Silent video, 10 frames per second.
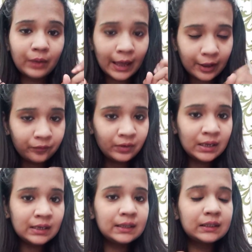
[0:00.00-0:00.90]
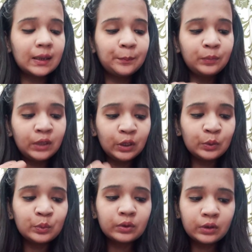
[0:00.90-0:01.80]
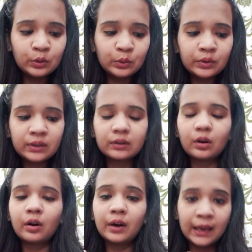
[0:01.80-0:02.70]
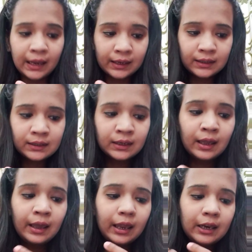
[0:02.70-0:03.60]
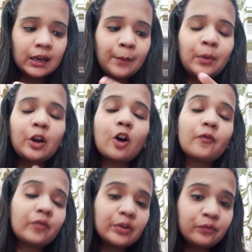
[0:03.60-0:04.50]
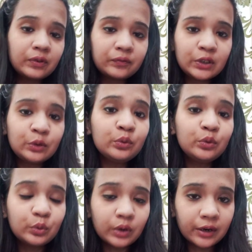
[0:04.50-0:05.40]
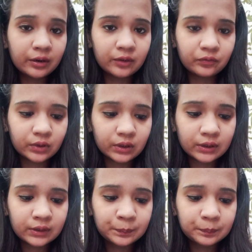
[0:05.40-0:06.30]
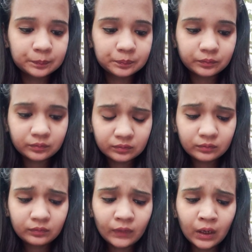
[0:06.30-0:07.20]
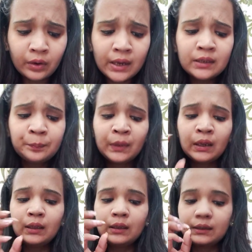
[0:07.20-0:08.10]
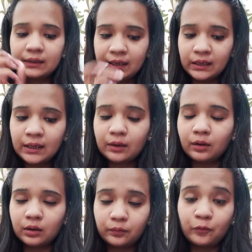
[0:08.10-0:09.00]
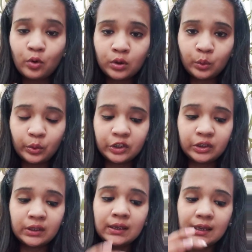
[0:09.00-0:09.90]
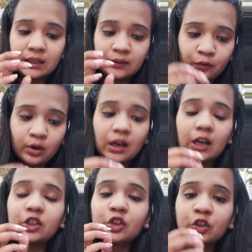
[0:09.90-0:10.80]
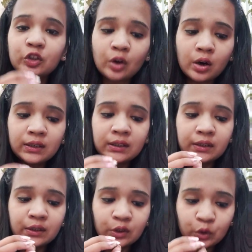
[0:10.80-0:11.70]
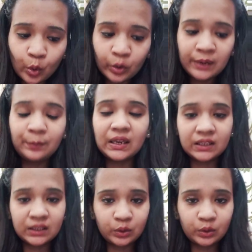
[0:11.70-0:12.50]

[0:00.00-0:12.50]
having some clues or hints in number of 150 to 200 words, right? Second or fourth question is for a short story based